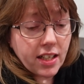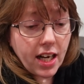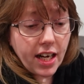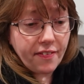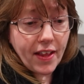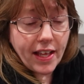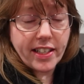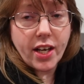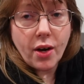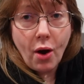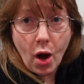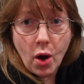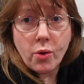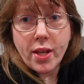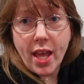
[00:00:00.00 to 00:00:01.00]
And they go,
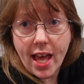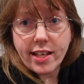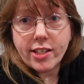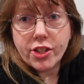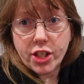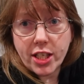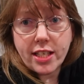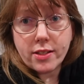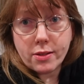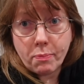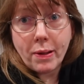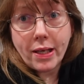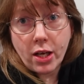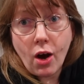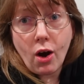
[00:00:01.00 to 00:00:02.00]
oh yeah, cheese,
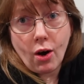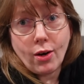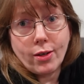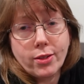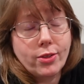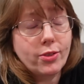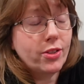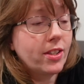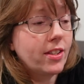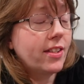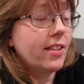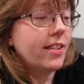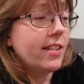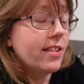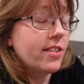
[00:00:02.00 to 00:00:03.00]
because.
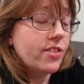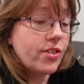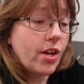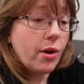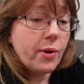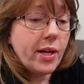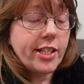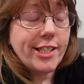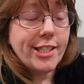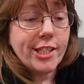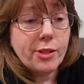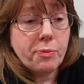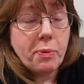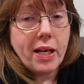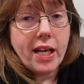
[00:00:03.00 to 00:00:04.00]
So it's
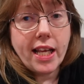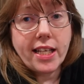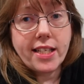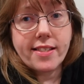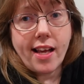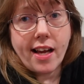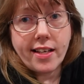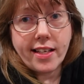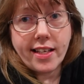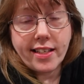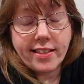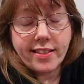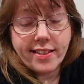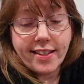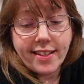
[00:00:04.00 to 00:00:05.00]
just been
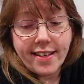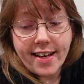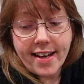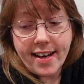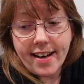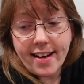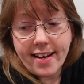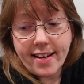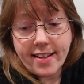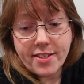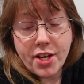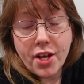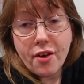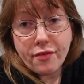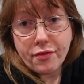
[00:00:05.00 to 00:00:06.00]
exciting,
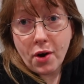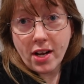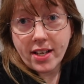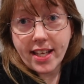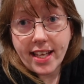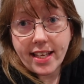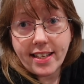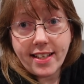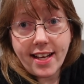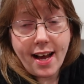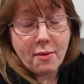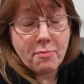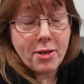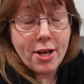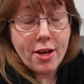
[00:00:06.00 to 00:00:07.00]
nerve-wracking.
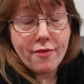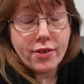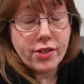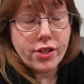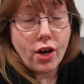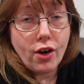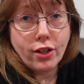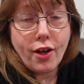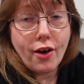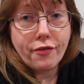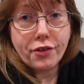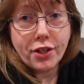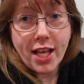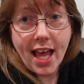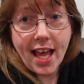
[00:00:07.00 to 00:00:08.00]
I'm nervous all
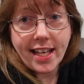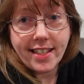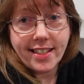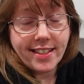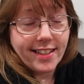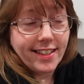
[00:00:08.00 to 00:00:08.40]
over again.